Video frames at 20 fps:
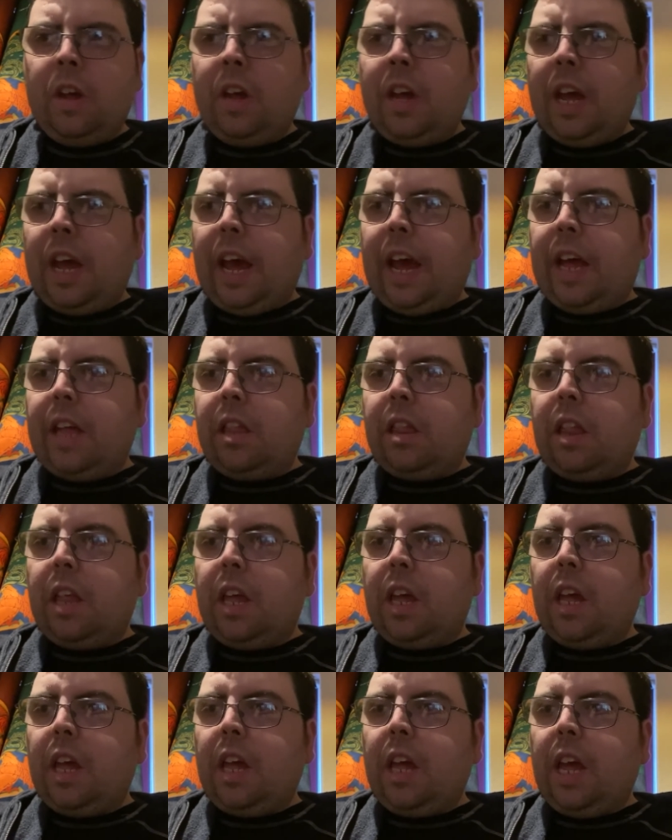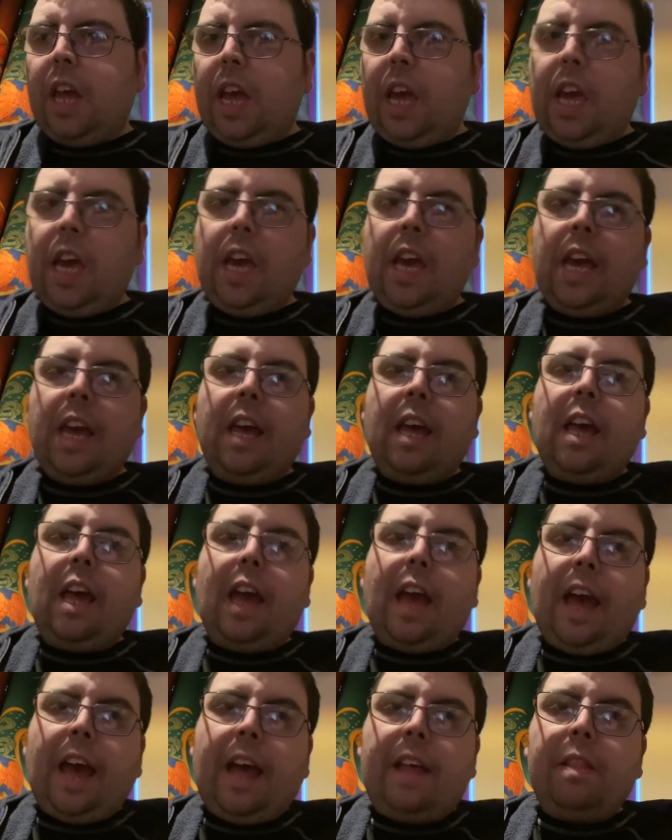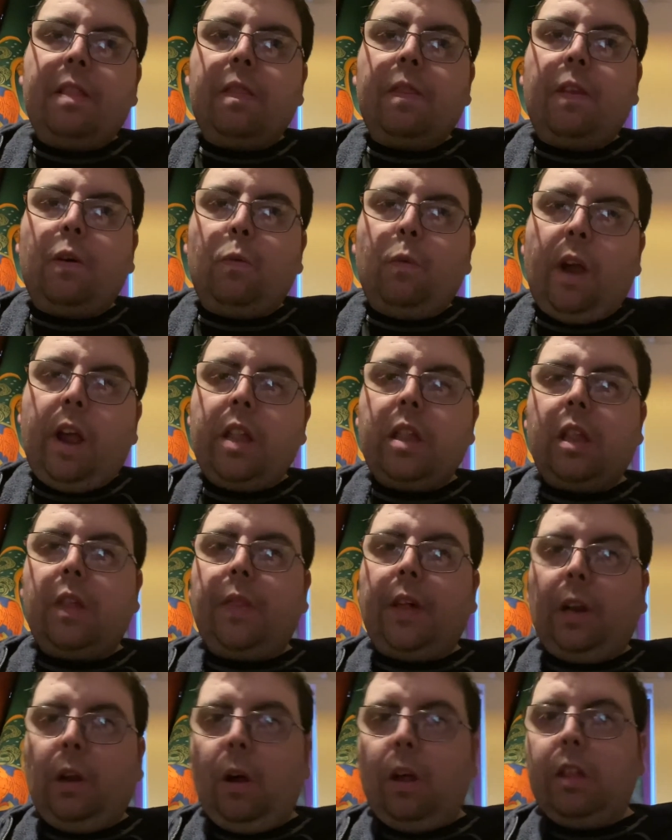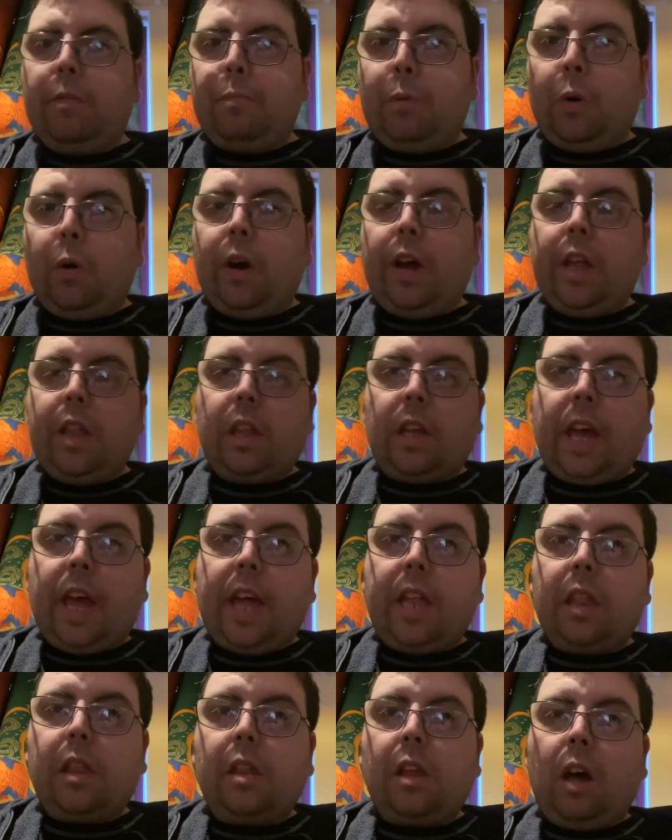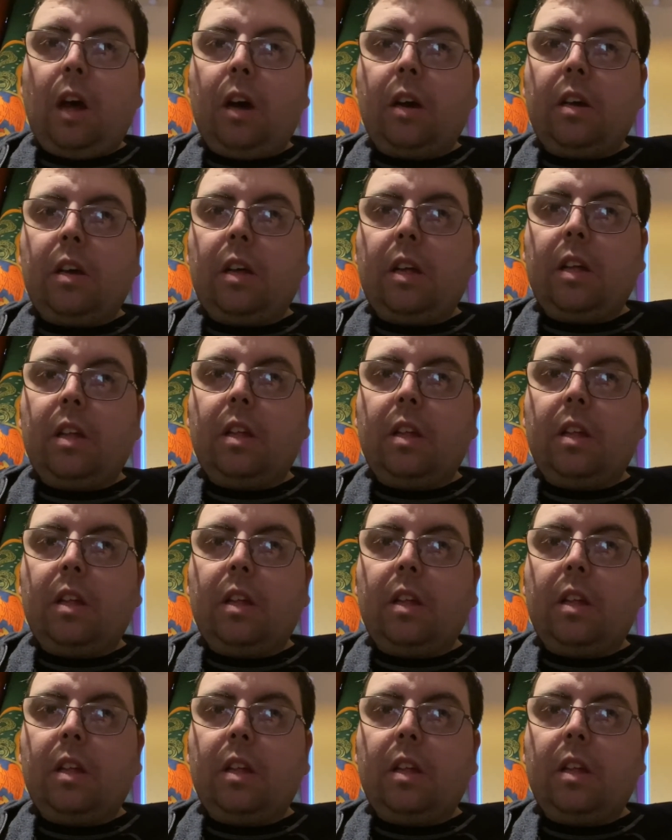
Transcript: as he and the rest of the Lost Boys get stuck